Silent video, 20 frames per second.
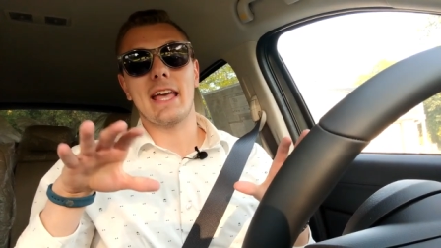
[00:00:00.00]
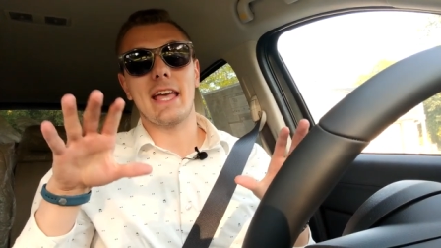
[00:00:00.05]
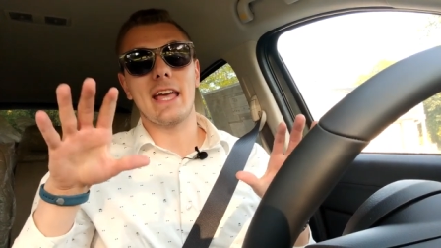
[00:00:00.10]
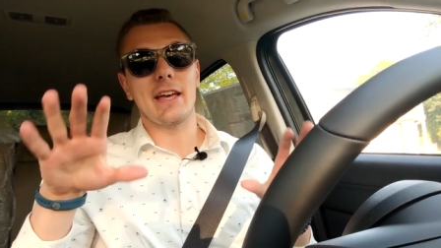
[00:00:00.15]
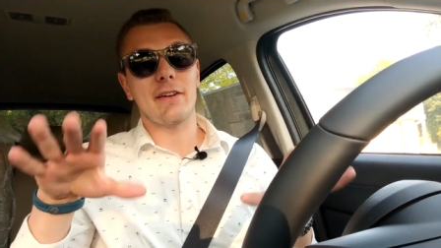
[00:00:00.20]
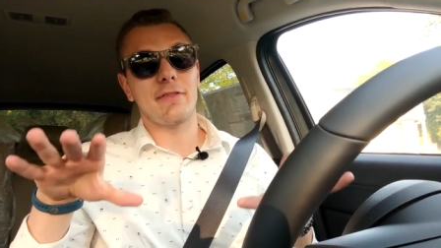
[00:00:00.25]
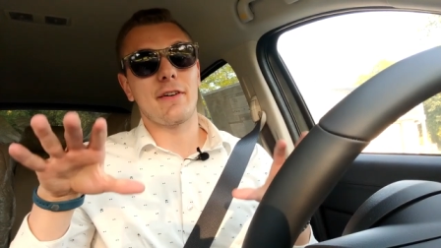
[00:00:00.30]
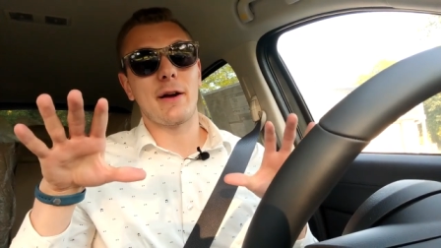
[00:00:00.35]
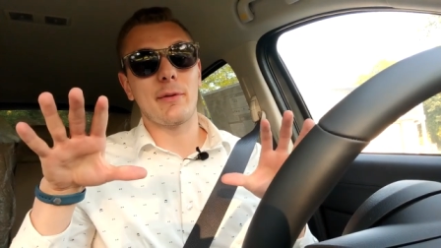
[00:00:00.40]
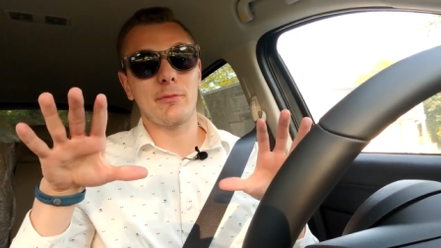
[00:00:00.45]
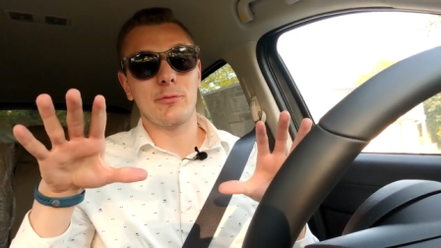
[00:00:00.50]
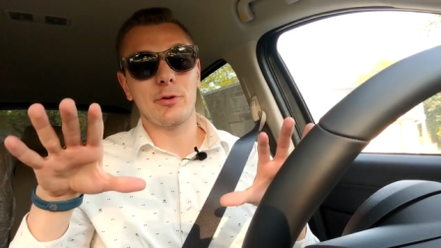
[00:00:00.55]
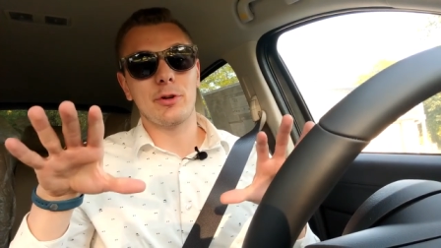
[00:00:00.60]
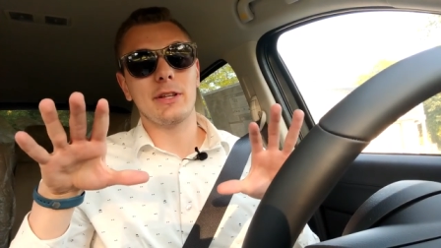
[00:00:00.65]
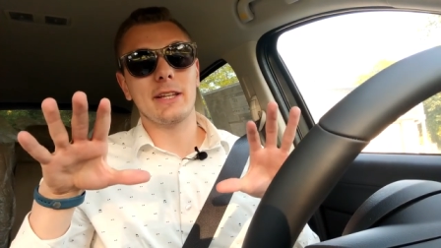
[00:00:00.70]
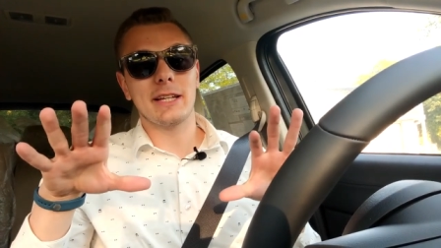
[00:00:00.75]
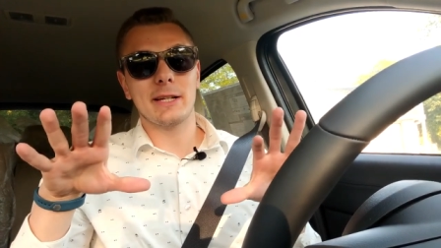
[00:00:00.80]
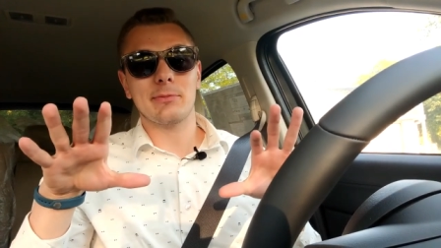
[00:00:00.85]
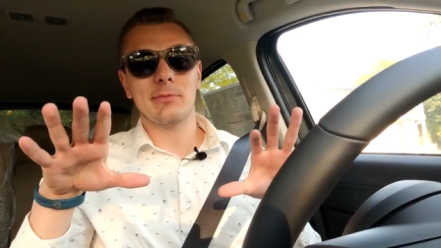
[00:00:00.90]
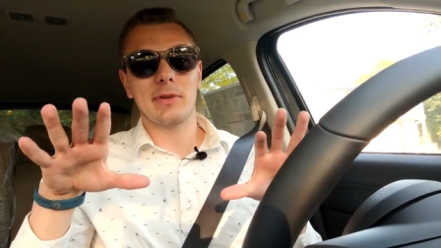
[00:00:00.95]
if I'm
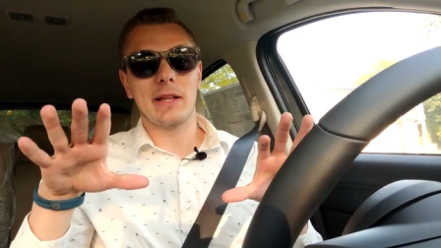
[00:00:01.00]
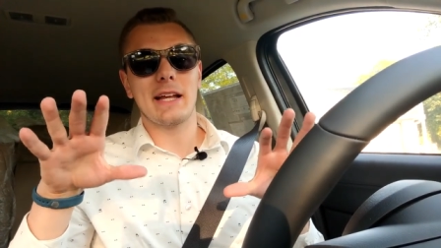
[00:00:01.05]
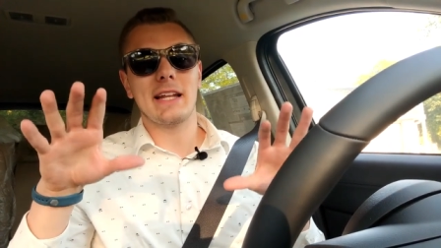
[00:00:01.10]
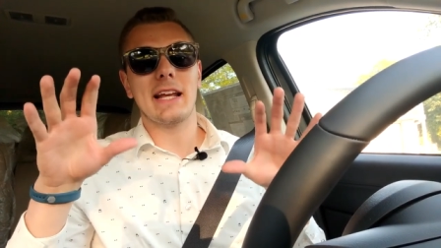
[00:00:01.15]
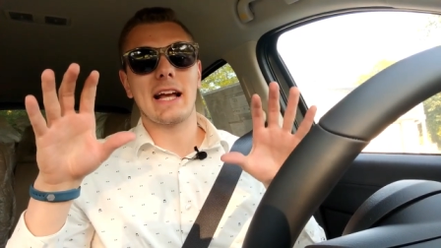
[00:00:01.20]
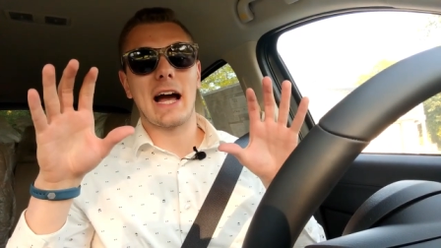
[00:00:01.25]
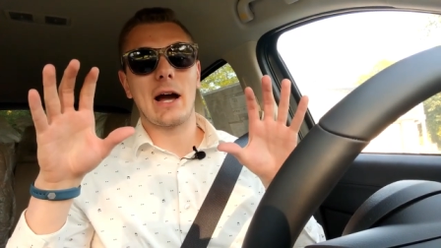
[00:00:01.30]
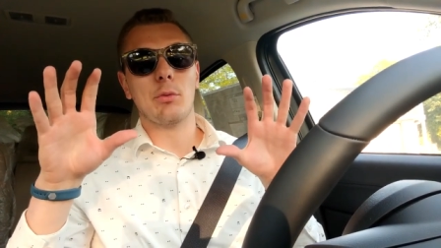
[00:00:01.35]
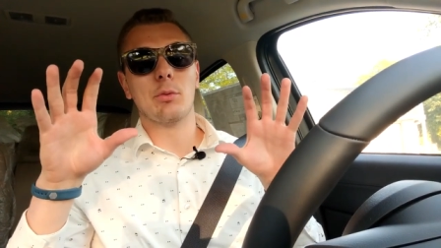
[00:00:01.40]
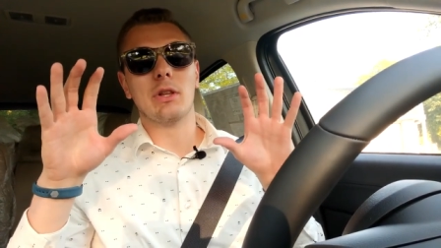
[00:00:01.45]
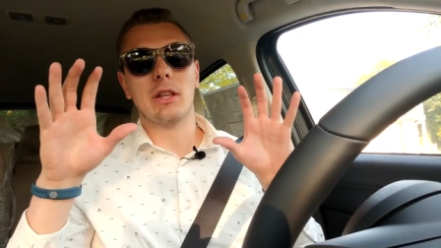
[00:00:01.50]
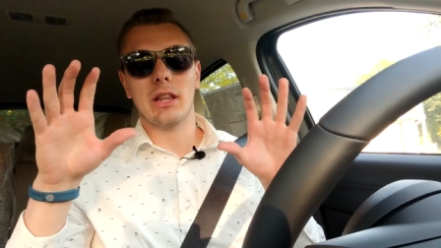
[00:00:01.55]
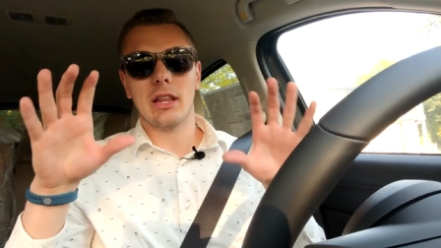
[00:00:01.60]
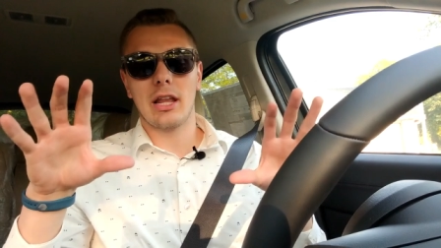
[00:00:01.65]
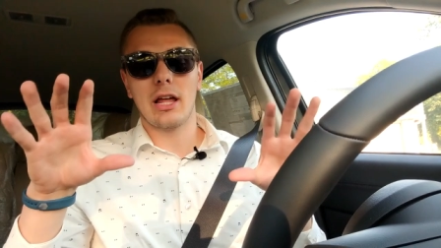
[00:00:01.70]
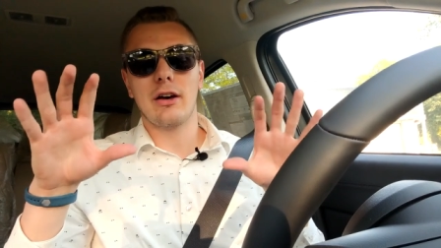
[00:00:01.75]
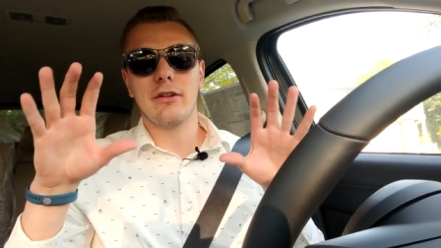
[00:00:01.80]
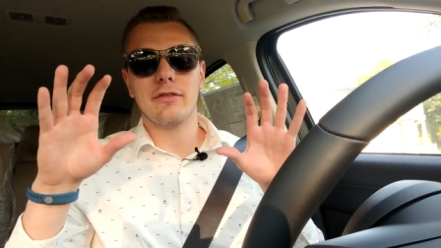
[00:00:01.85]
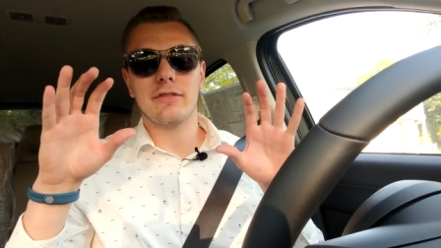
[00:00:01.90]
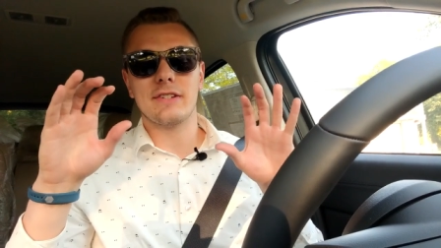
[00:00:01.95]
really complaining, I would
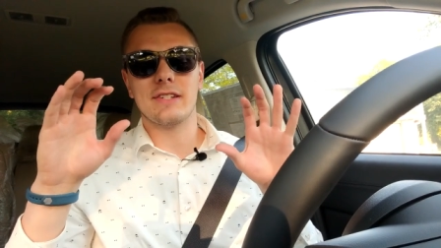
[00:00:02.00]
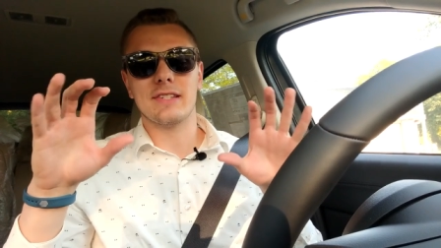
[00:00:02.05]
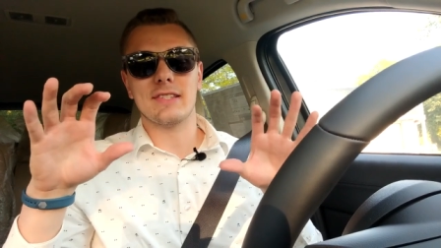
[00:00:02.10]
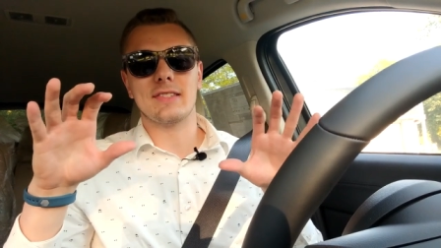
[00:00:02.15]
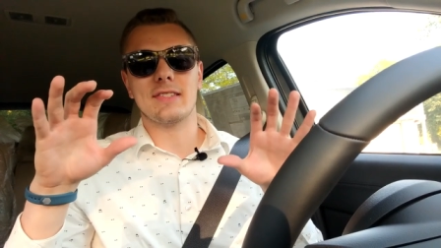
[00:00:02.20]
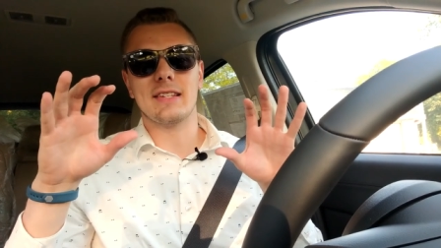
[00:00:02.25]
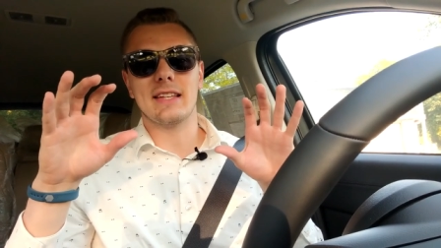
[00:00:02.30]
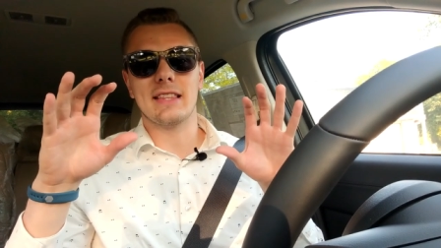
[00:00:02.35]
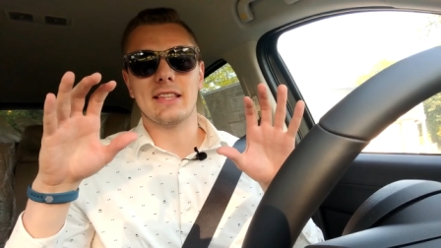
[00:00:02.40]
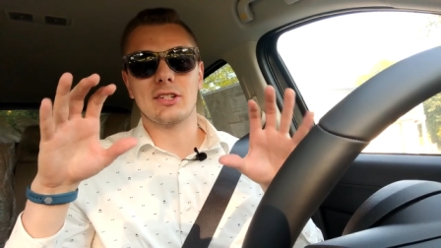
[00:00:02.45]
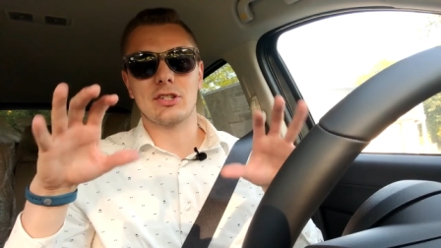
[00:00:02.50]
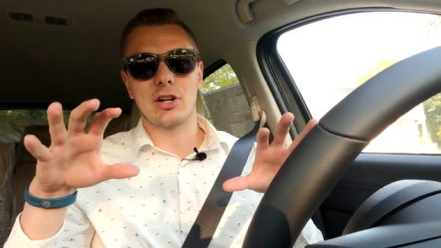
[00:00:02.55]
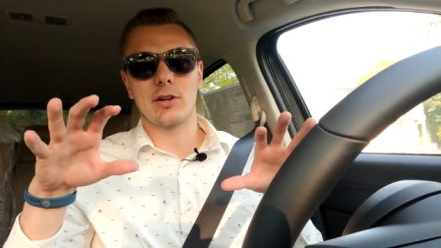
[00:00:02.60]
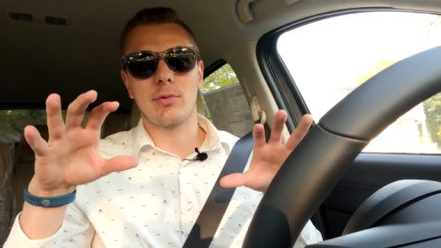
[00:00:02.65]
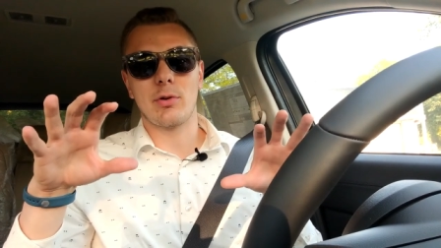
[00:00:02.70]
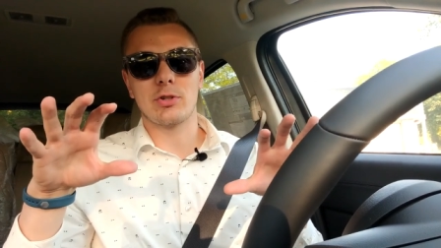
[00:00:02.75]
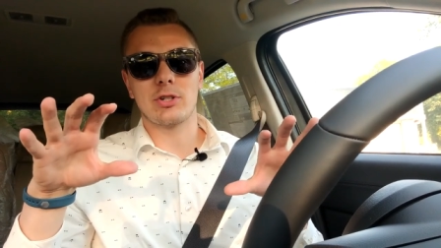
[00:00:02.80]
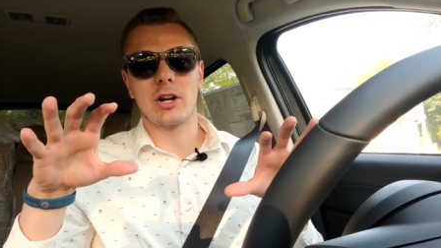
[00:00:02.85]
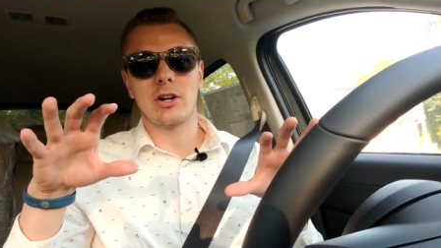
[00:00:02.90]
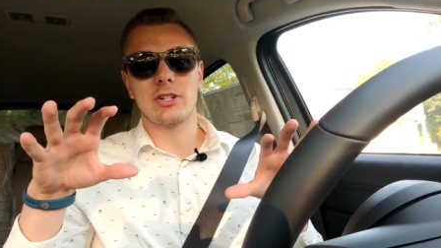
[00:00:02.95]
love to see the
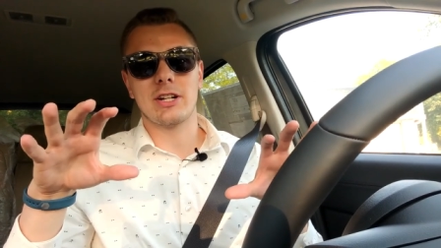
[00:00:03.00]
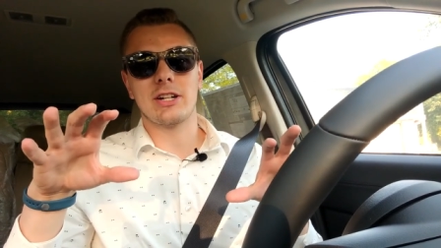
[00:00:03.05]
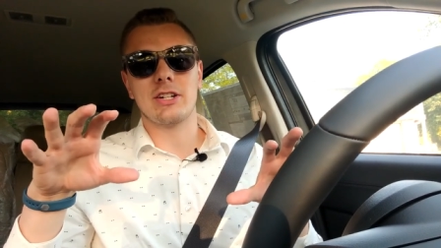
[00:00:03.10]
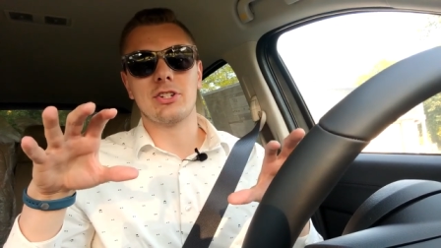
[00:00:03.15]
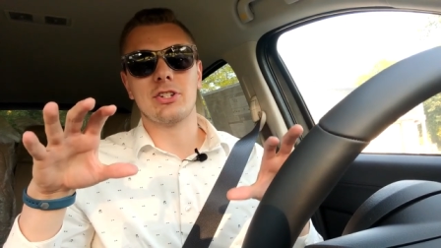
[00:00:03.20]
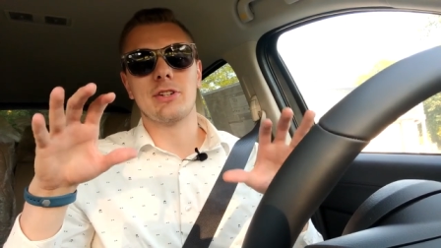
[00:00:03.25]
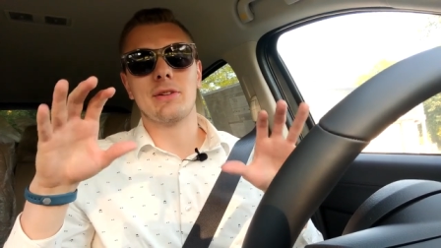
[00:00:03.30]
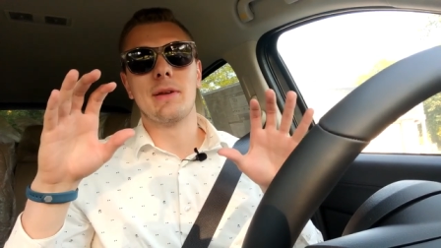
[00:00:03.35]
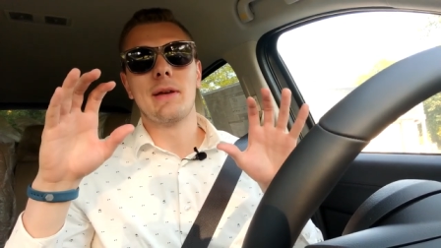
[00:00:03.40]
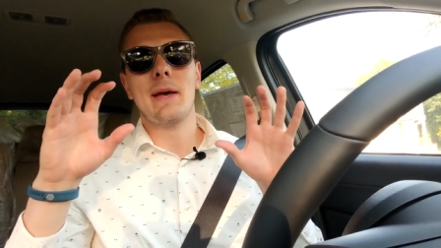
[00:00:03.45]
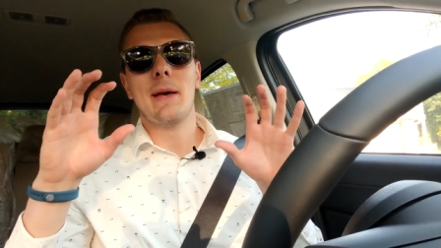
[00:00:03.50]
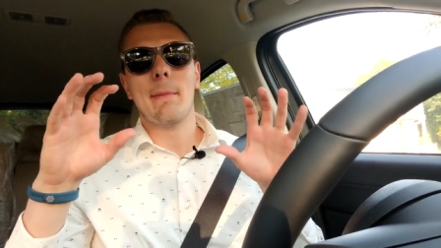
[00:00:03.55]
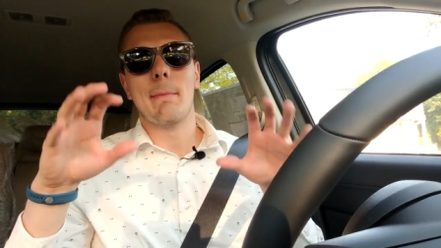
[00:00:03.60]
turbocharged engine